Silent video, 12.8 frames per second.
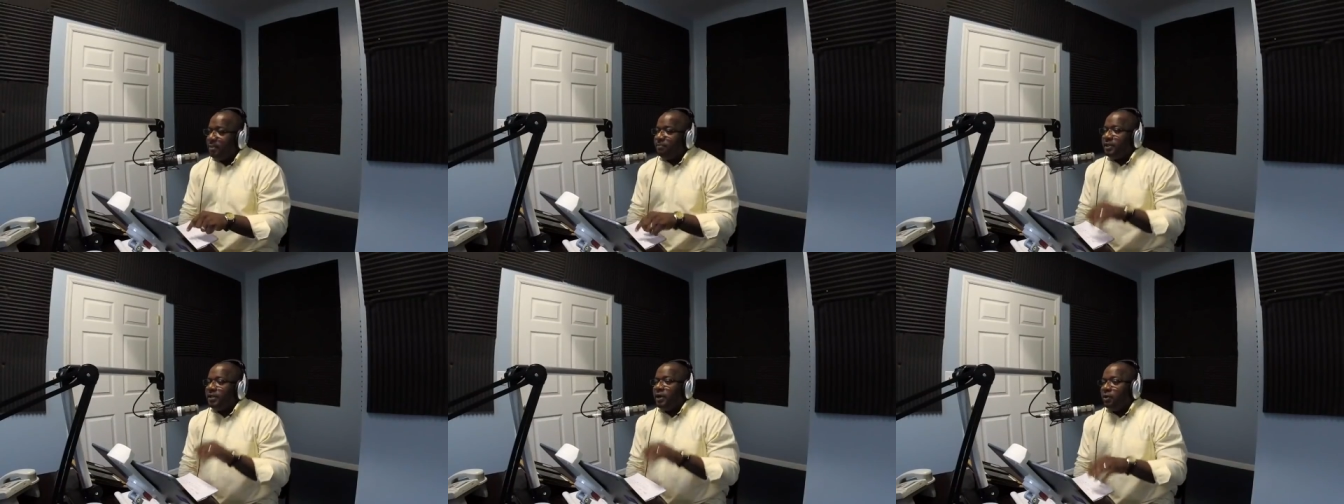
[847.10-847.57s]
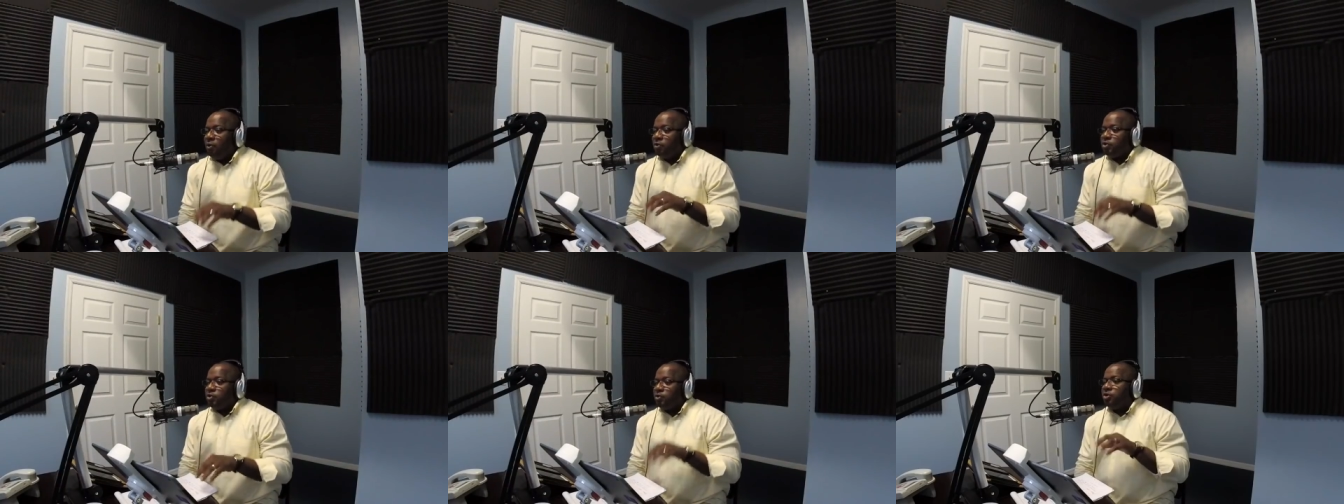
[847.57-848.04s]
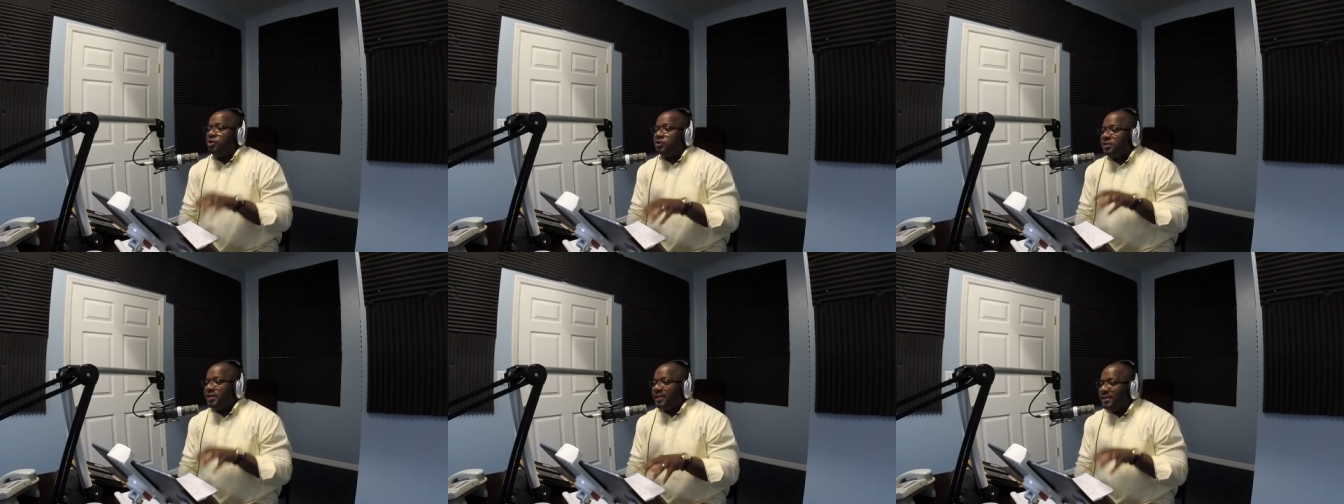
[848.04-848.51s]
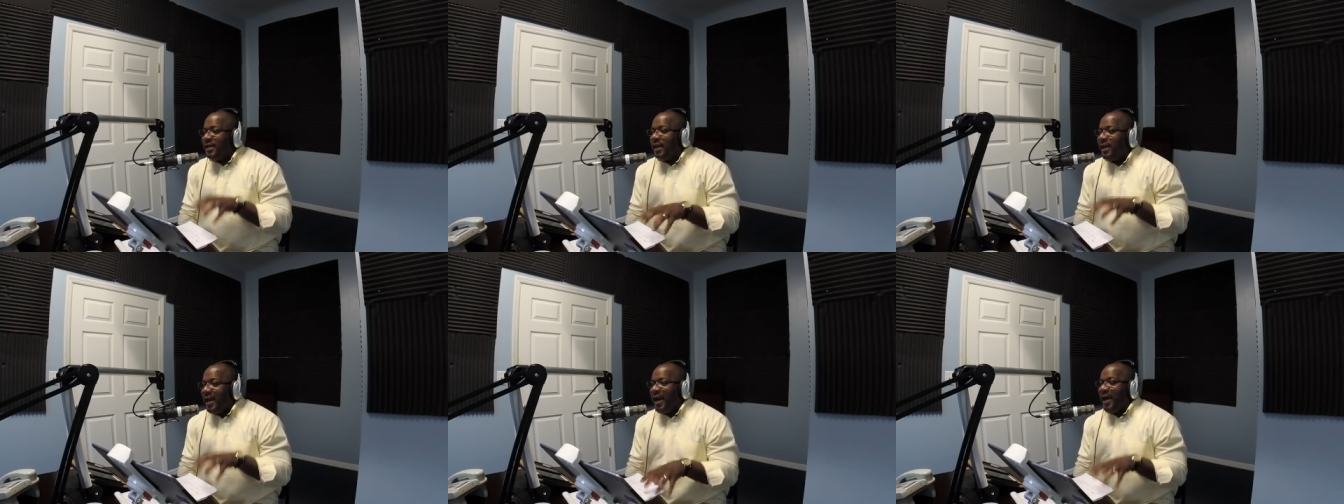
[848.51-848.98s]
but they're also cursing the
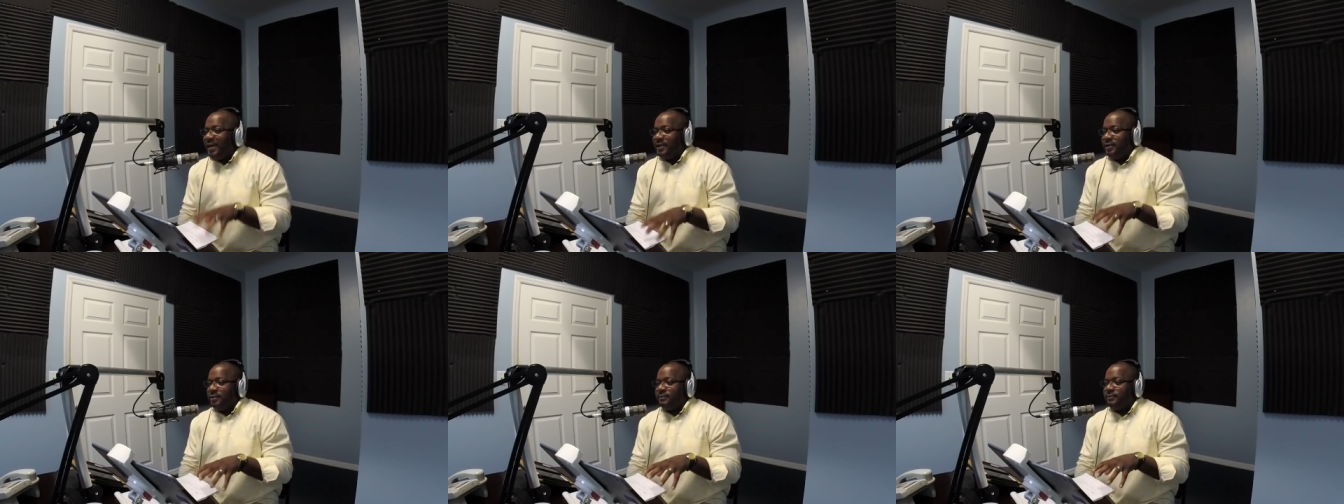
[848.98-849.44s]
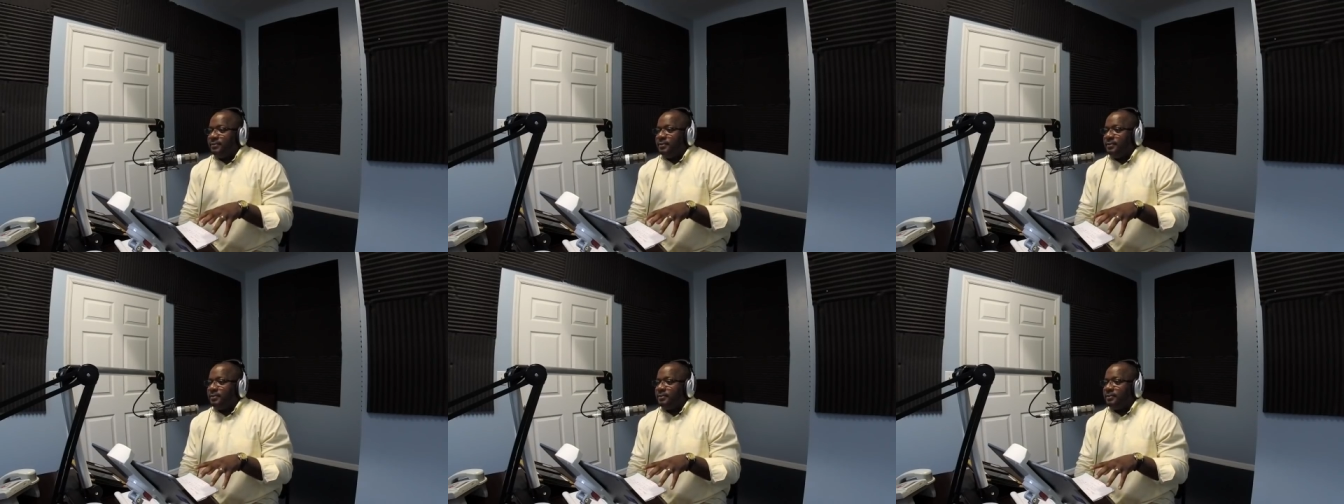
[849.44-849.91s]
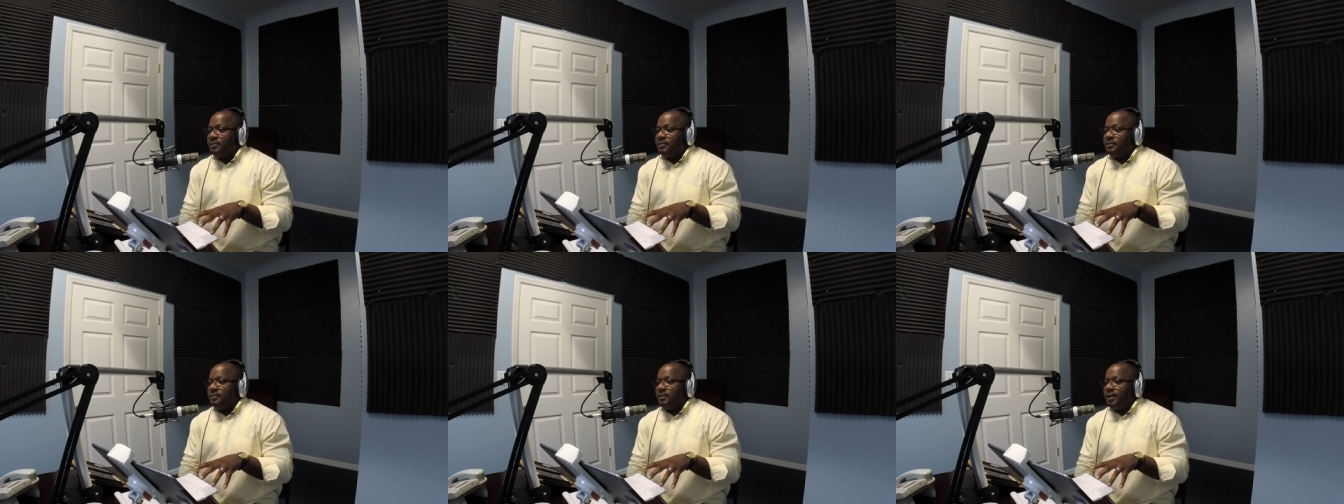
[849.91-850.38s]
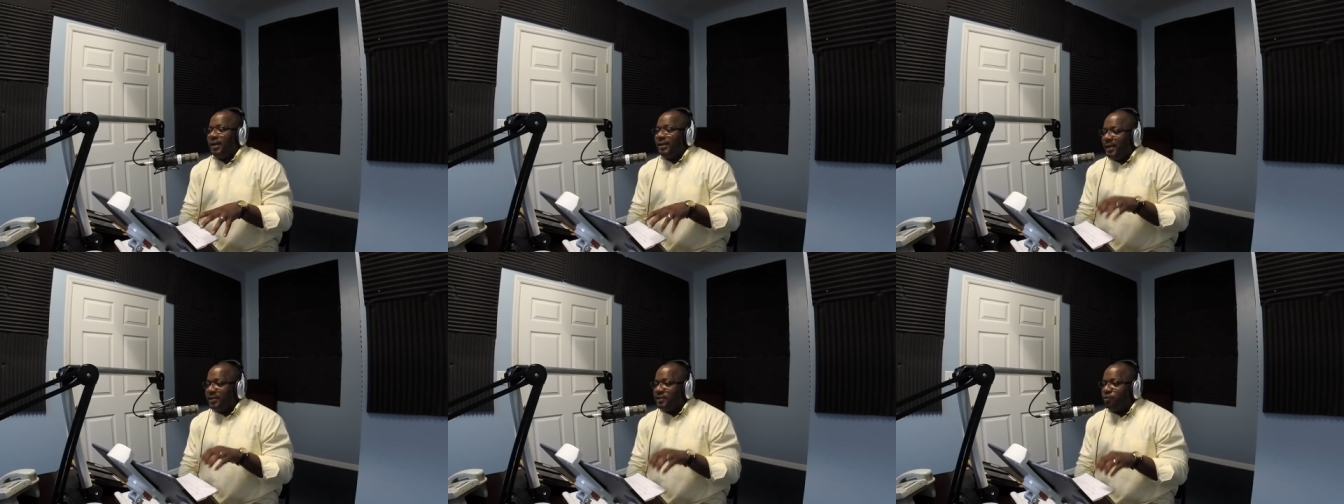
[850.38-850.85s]
land.
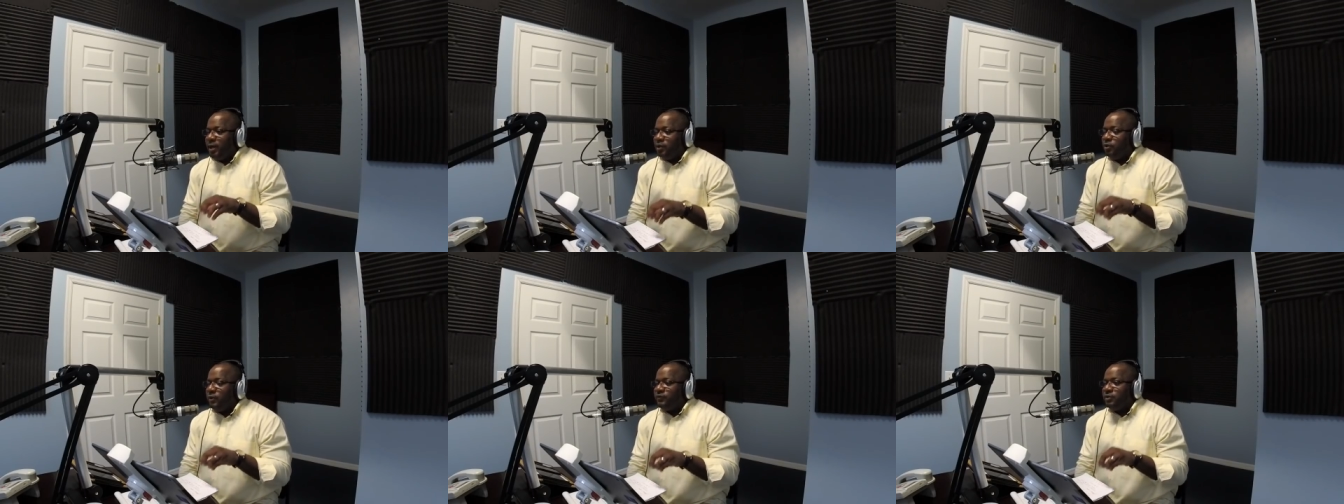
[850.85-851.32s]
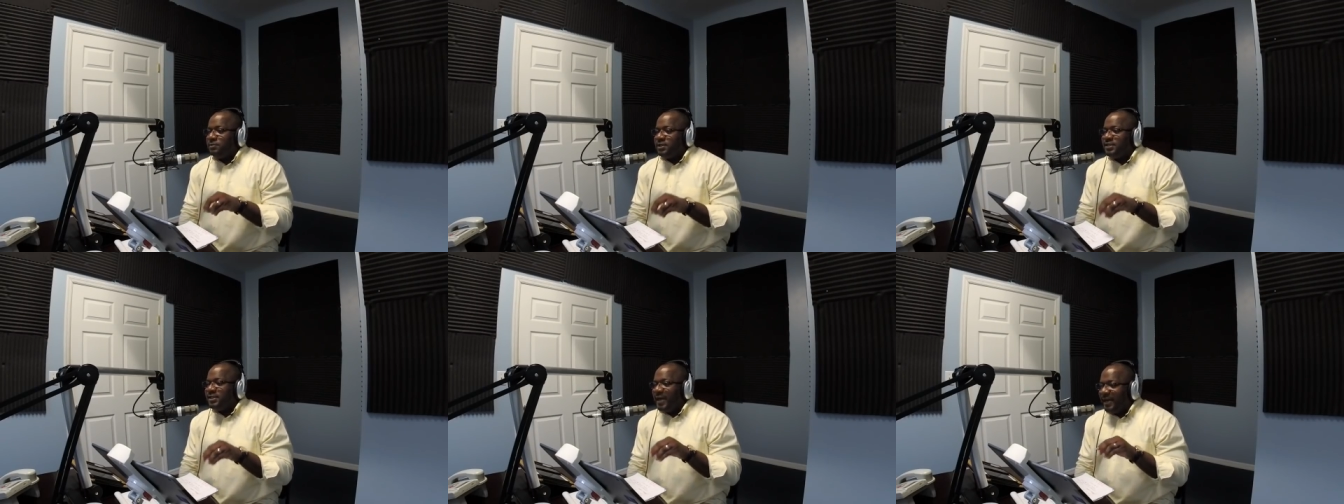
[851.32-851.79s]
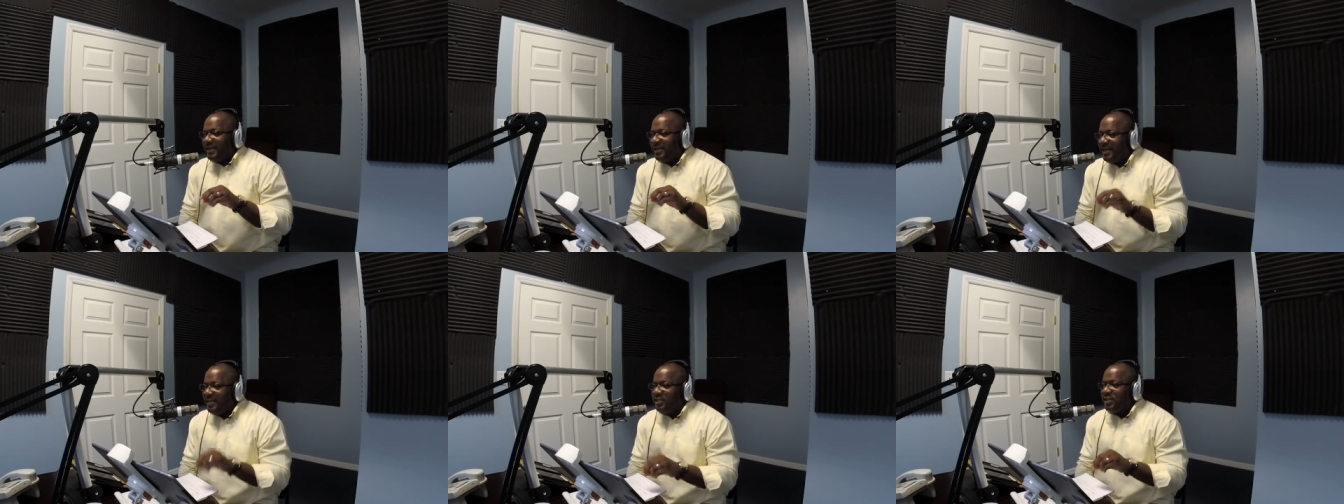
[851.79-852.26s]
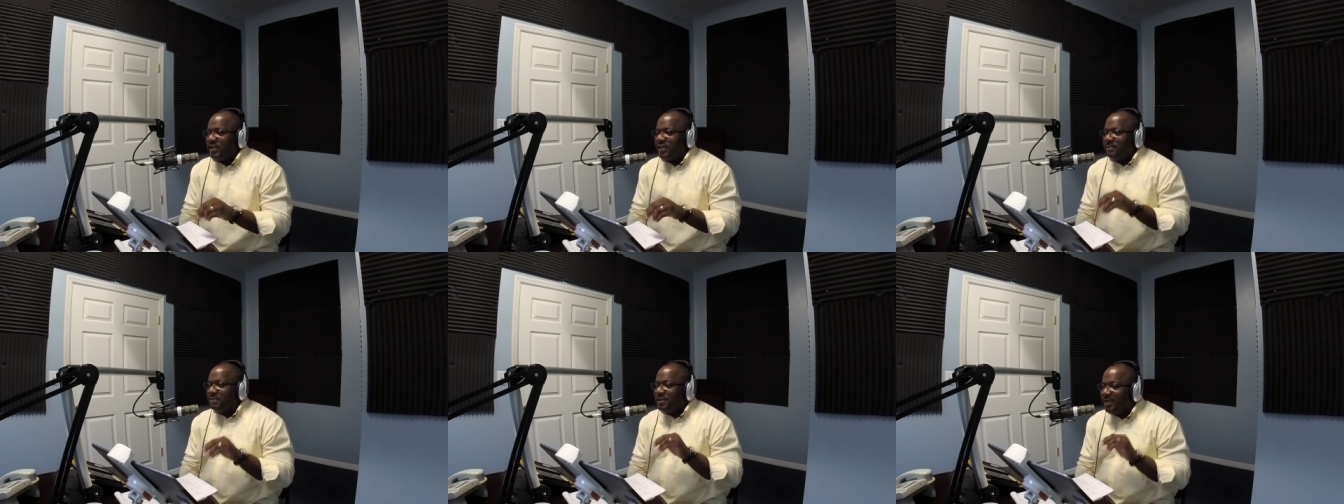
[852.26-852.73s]
And that's why you have so much stagnation
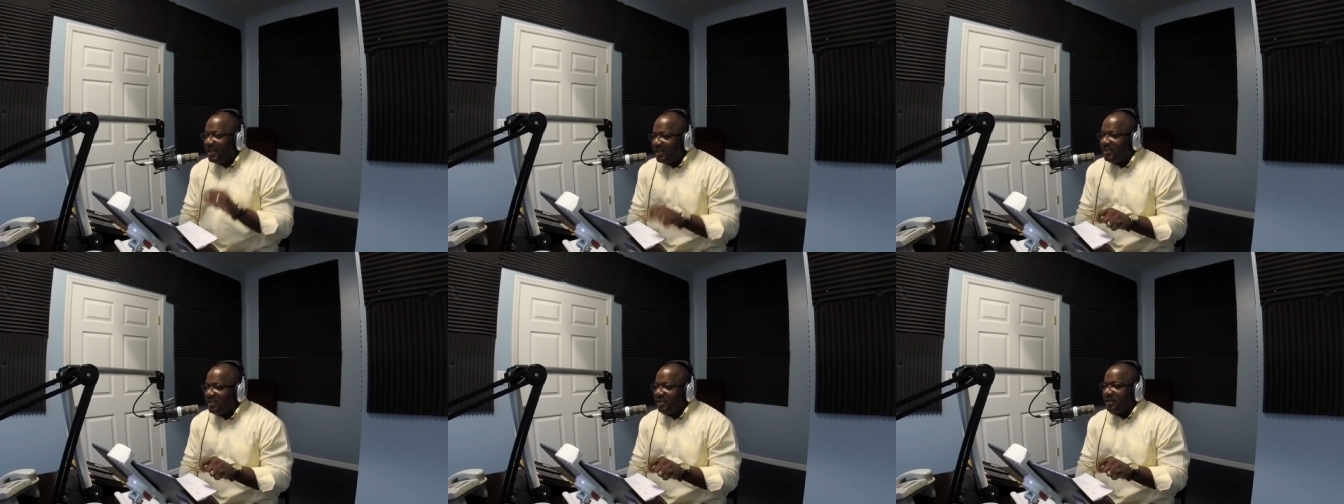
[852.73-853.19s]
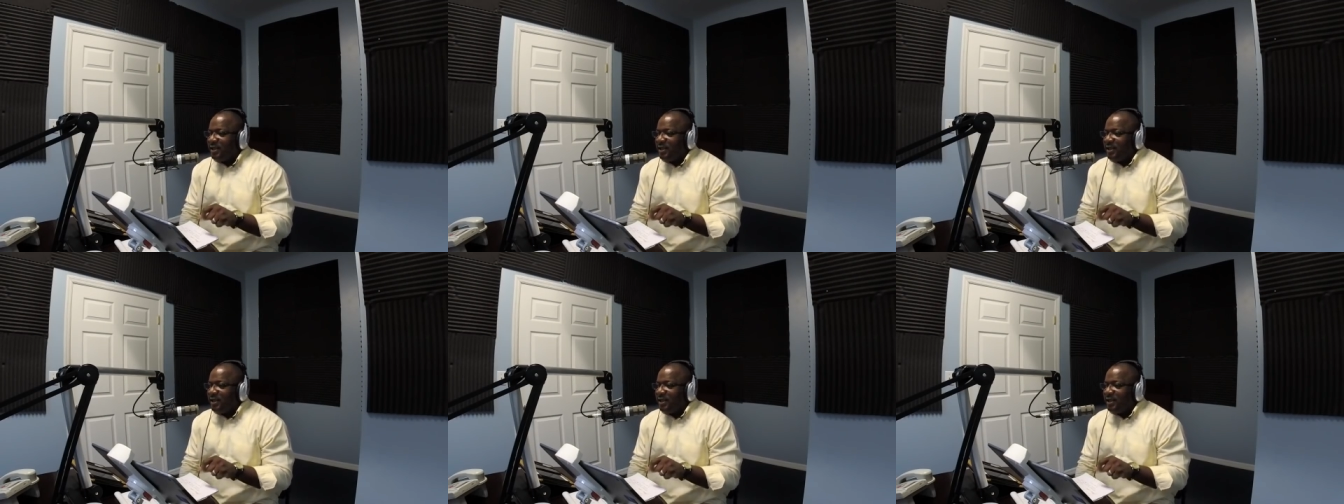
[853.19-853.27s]
and limitation.